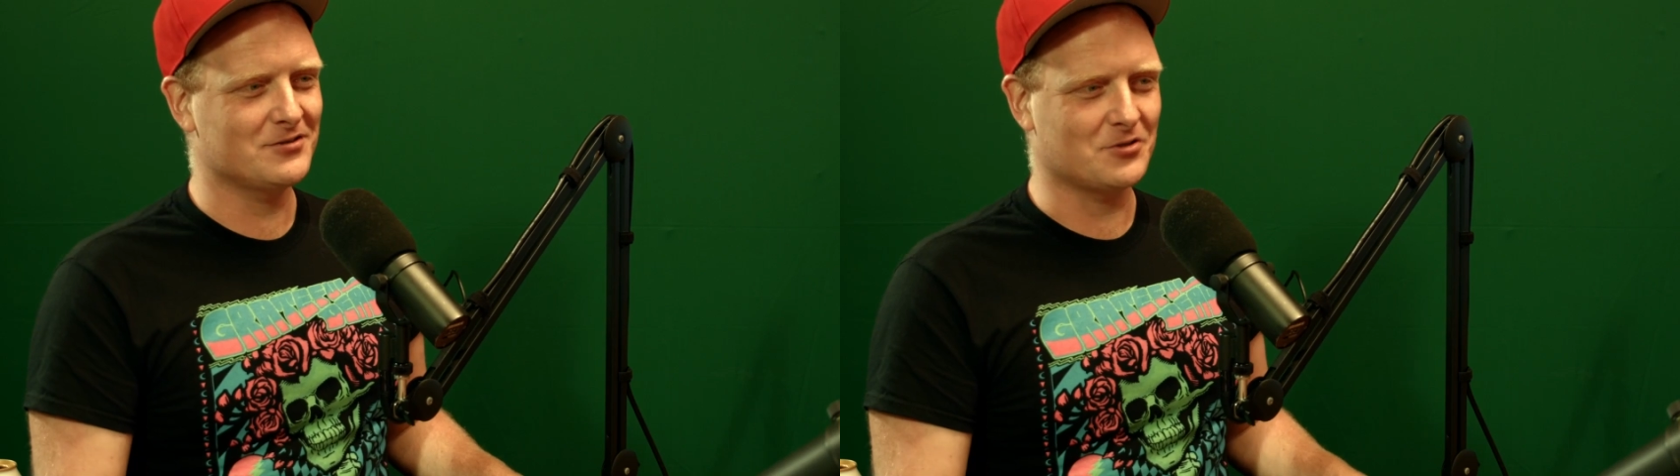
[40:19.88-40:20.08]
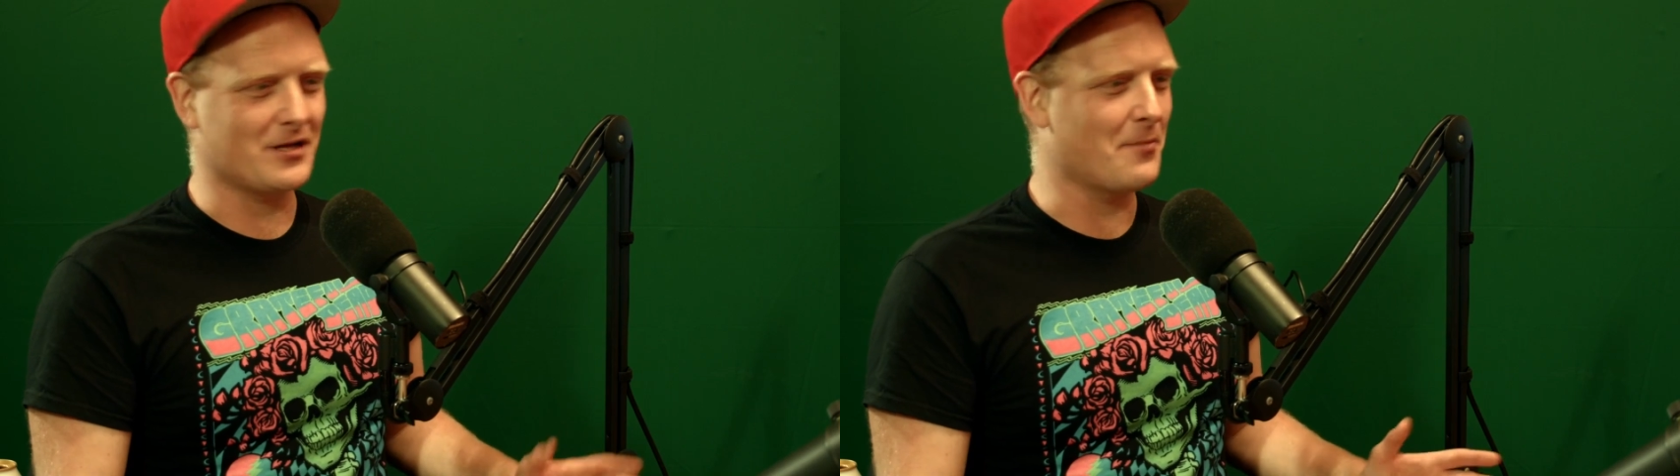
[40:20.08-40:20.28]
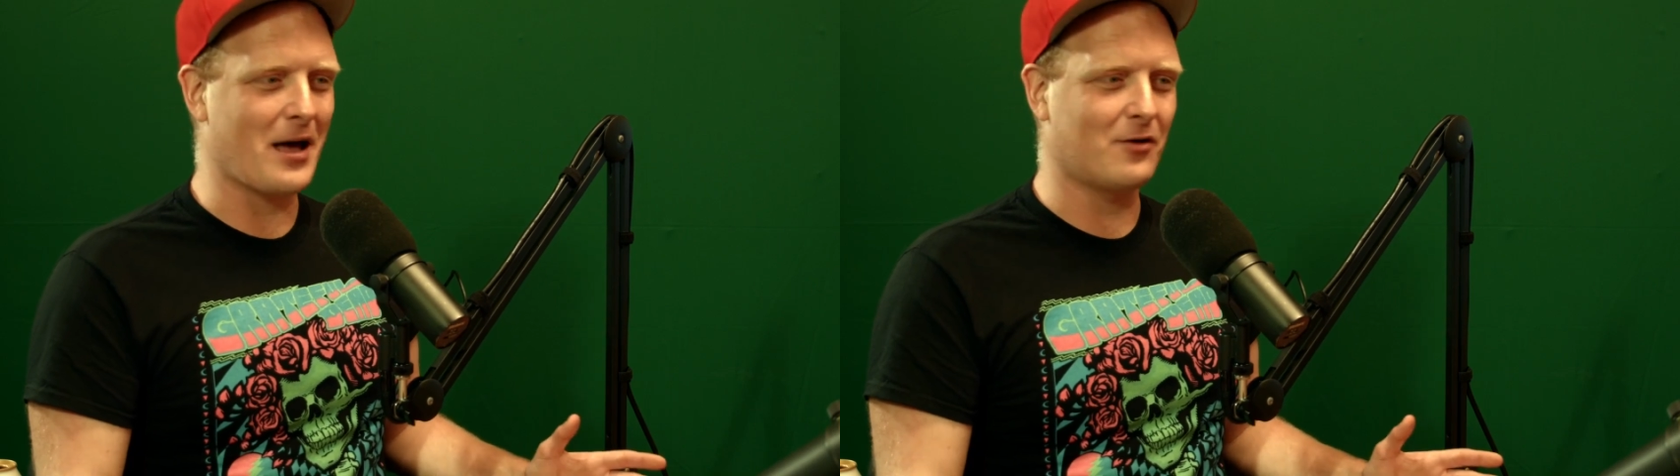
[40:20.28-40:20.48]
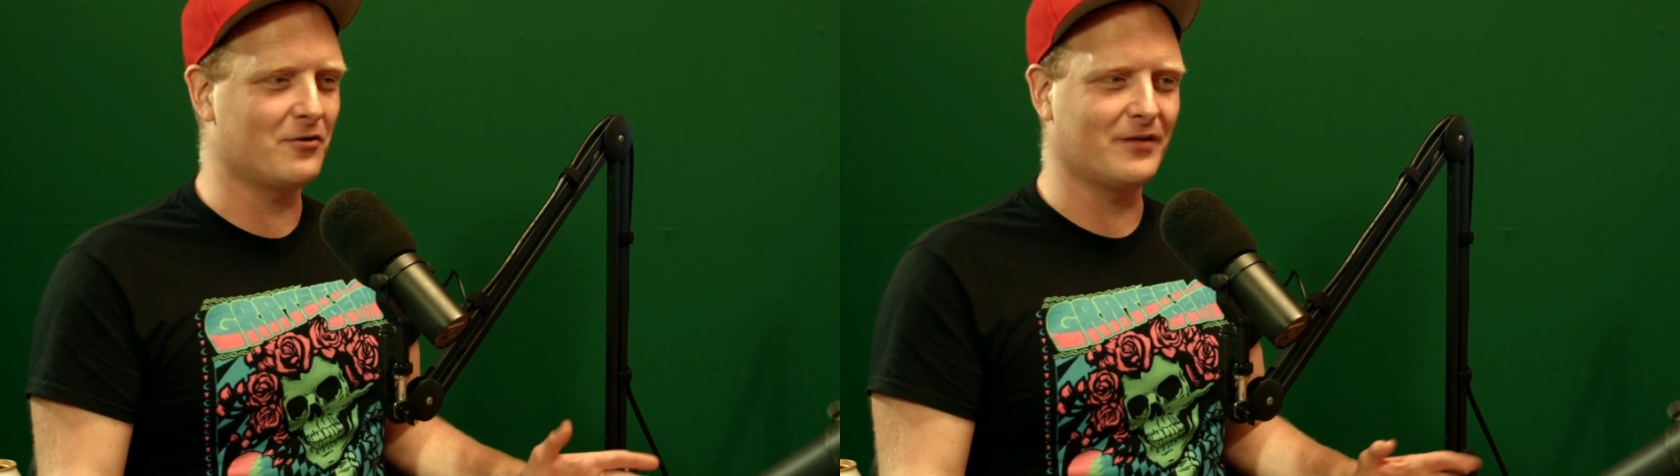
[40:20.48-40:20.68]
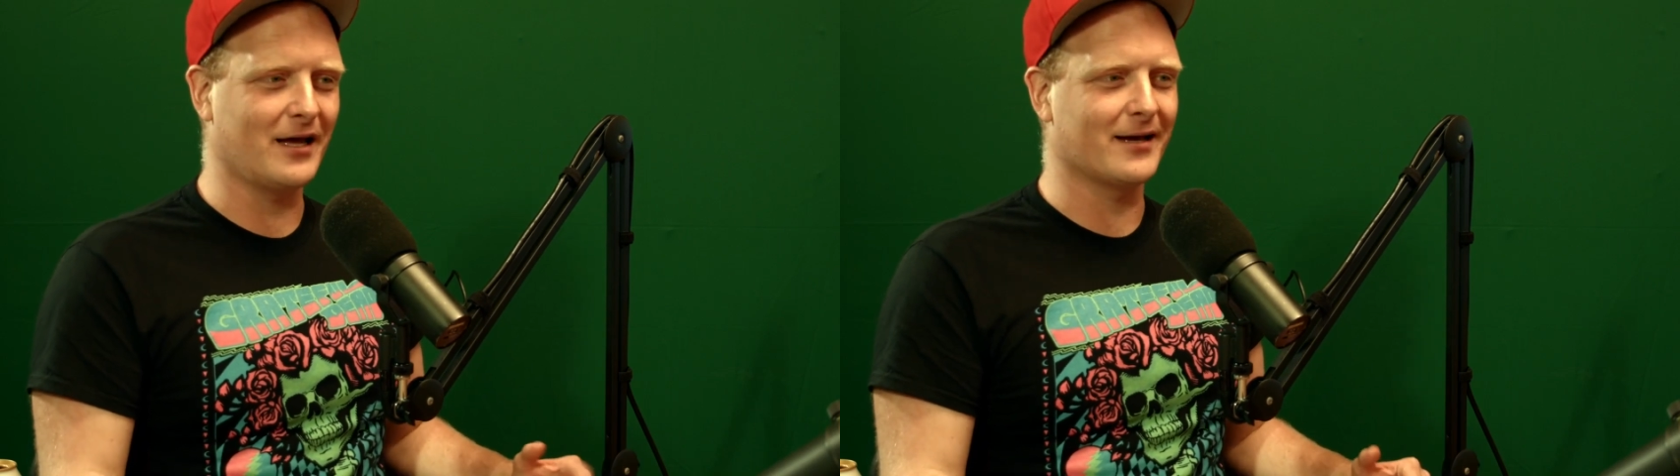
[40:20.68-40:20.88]
So the amount
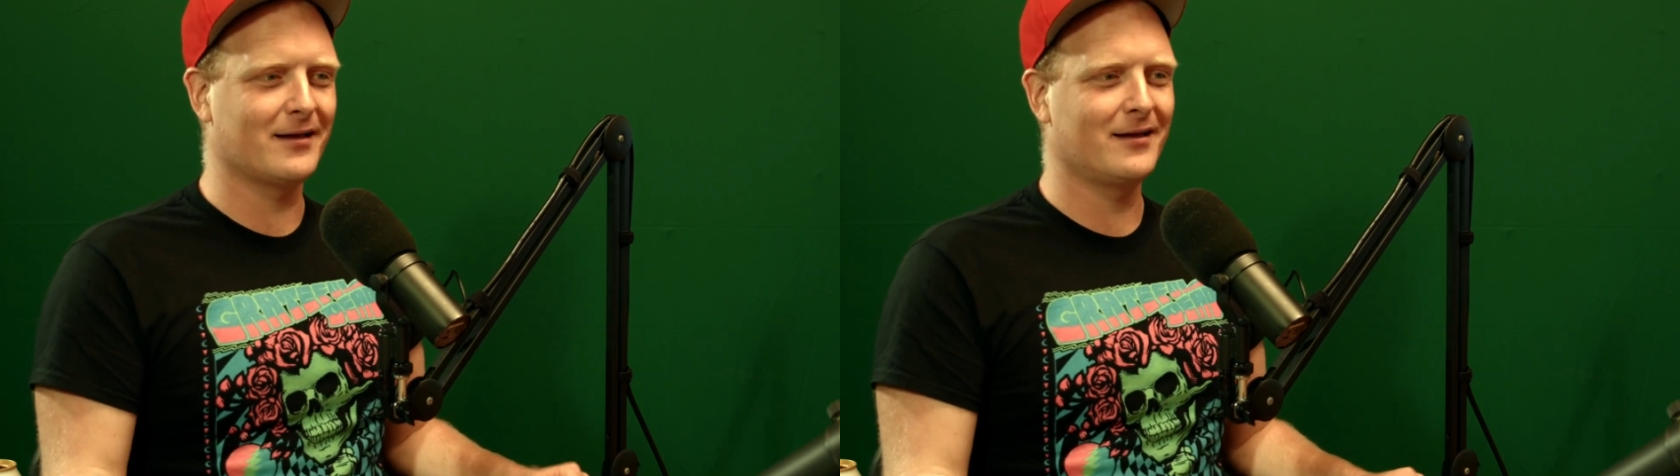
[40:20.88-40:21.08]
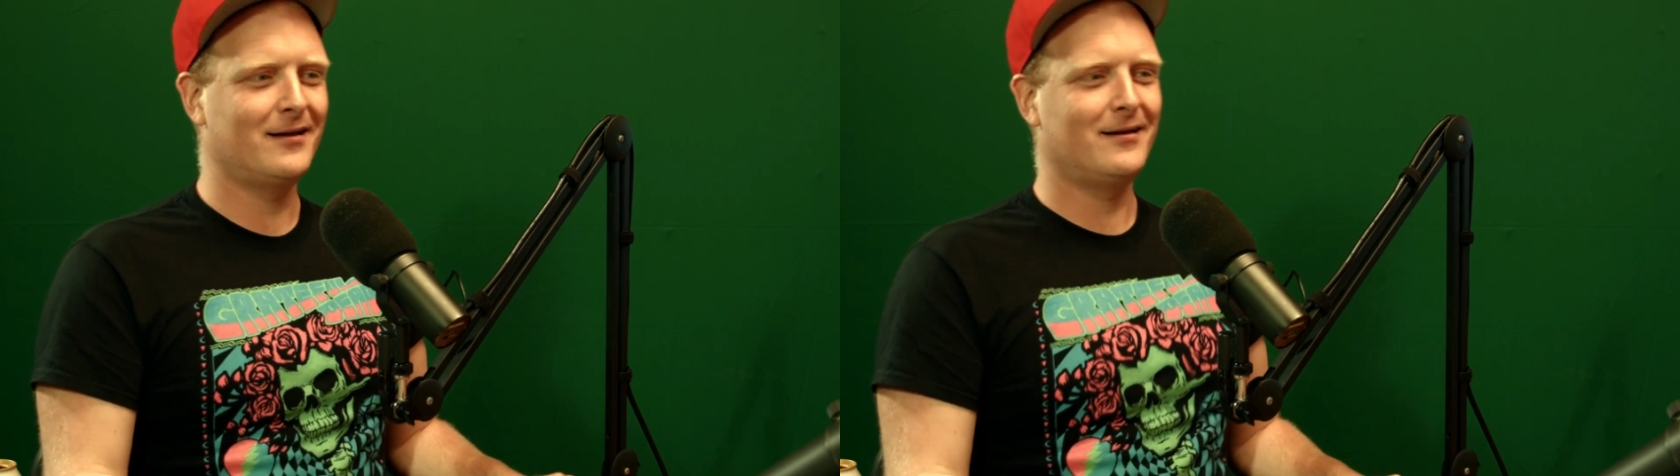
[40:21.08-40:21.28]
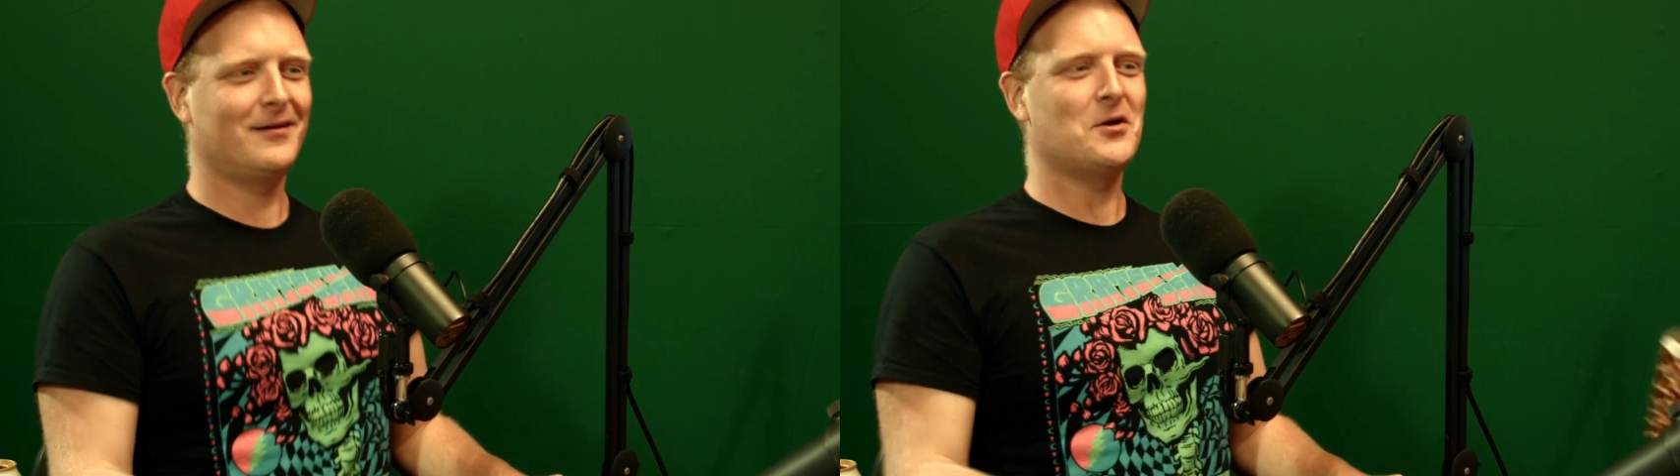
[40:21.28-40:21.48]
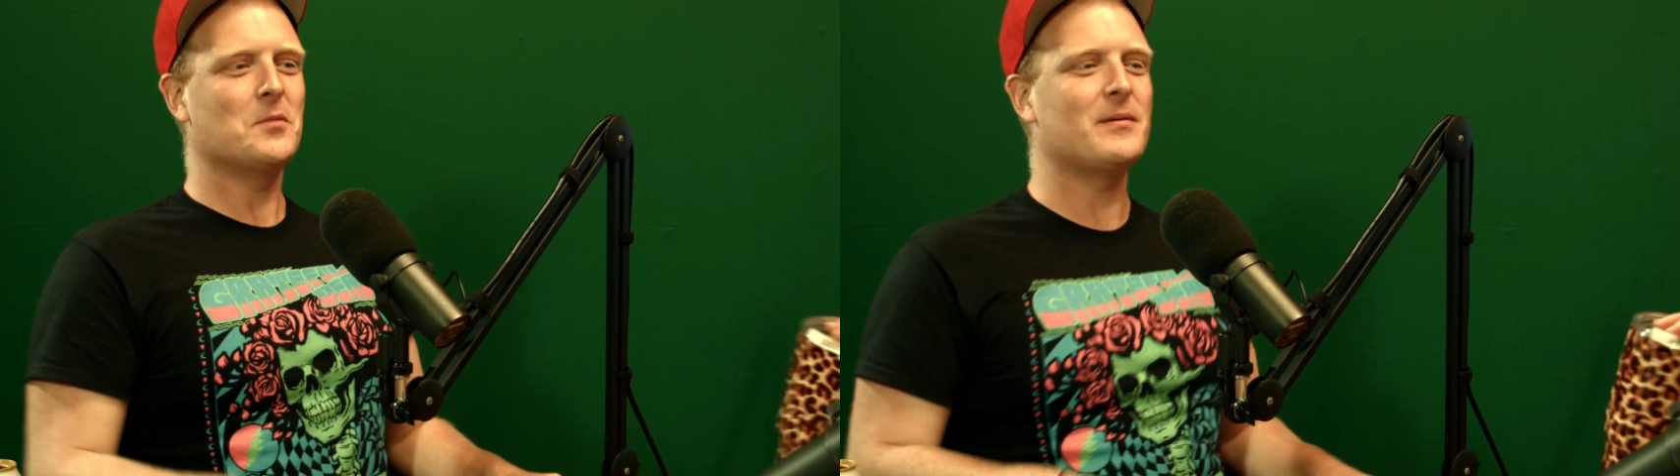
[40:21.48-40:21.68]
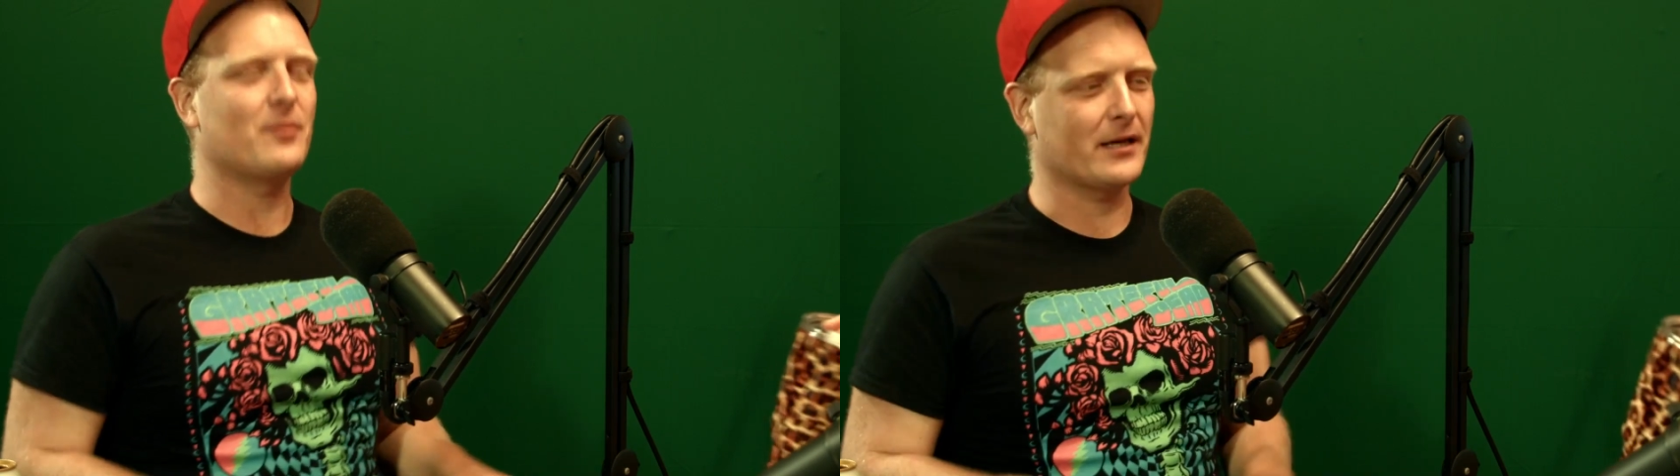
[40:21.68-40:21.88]
of
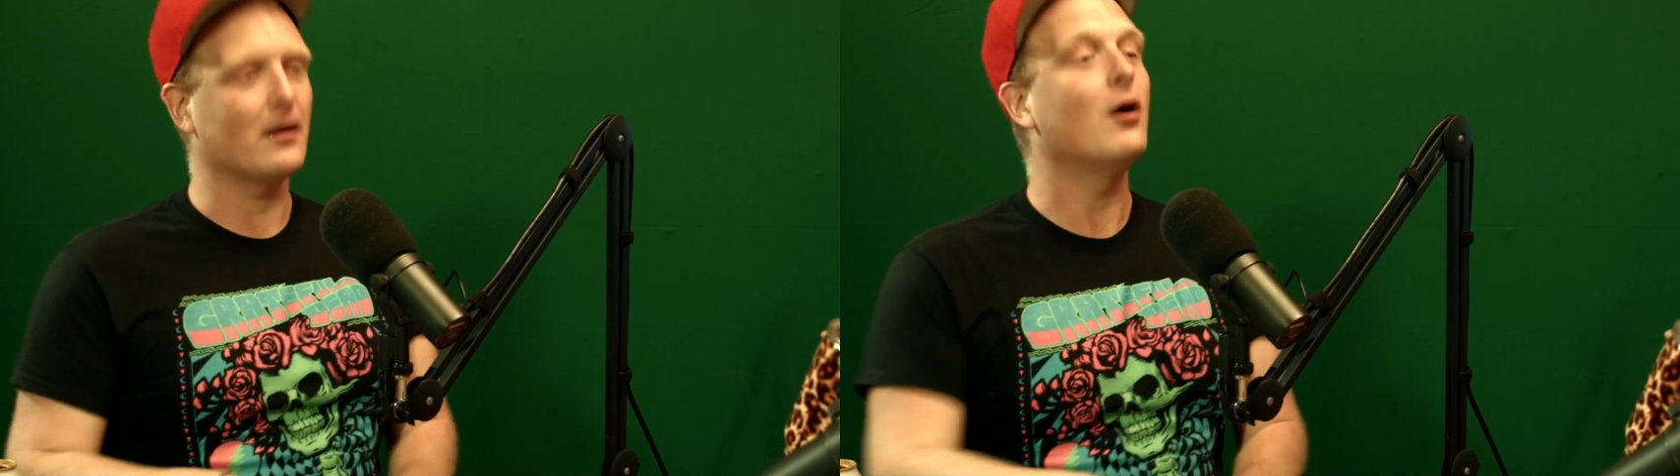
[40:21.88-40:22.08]
people